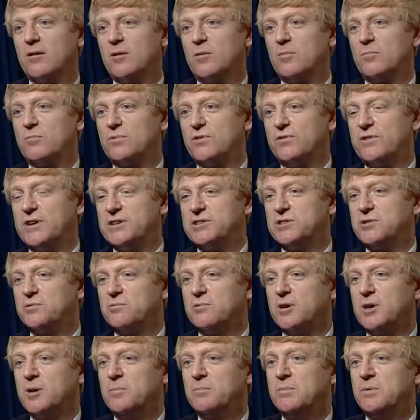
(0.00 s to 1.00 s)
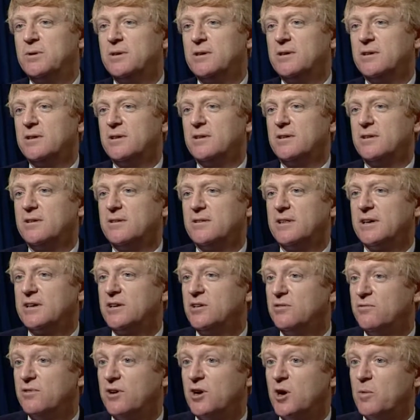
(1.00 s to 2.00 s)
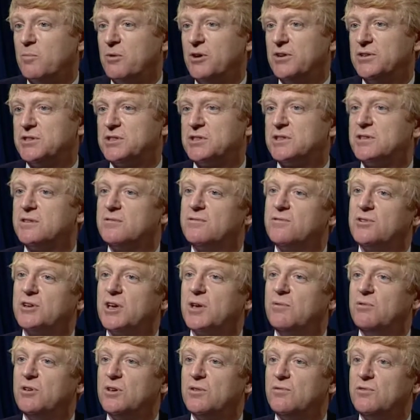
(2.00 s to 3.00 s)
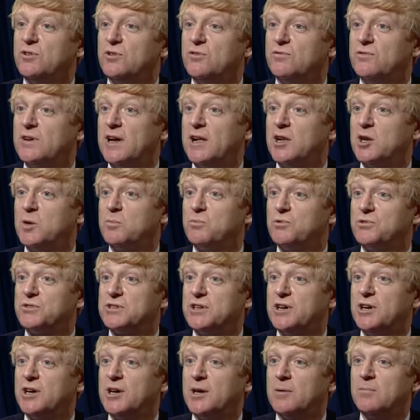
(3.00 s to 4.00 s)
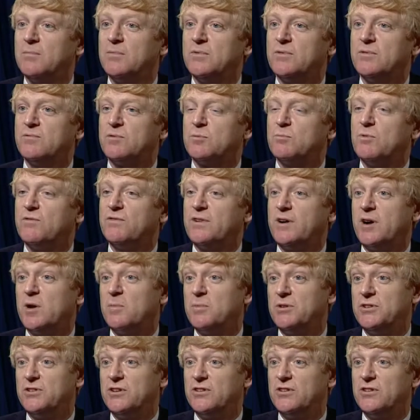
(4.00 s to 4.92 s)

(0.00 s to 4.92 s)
Professor Webb, thank you very much for giving of your valuable time from a very busy